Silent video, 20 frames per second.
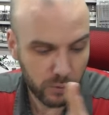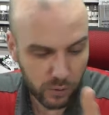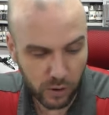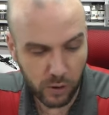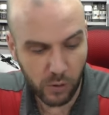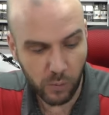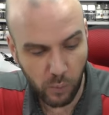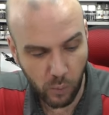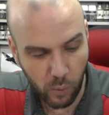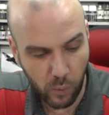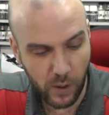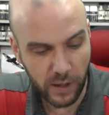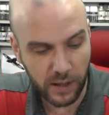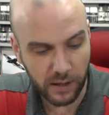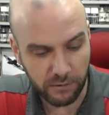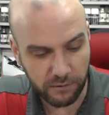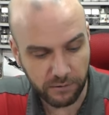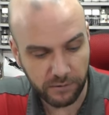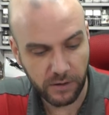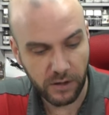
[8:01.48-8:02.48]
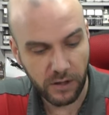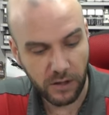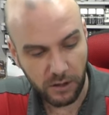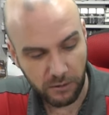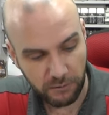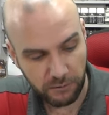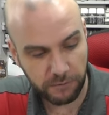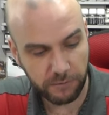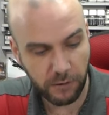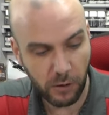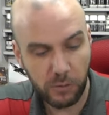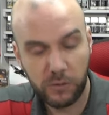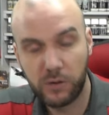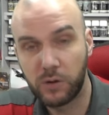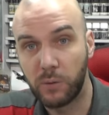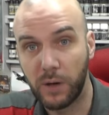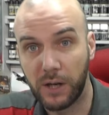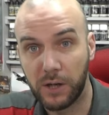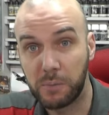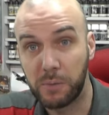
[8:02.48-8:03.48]
will come with
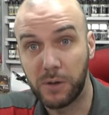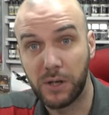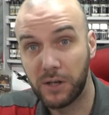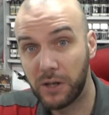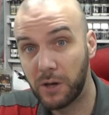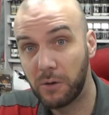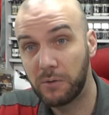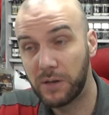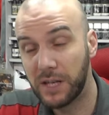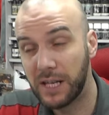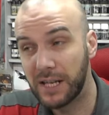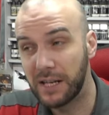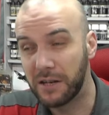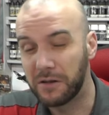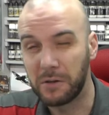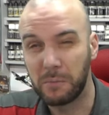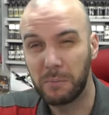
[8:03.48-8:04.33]
photo etch, but you don't need it.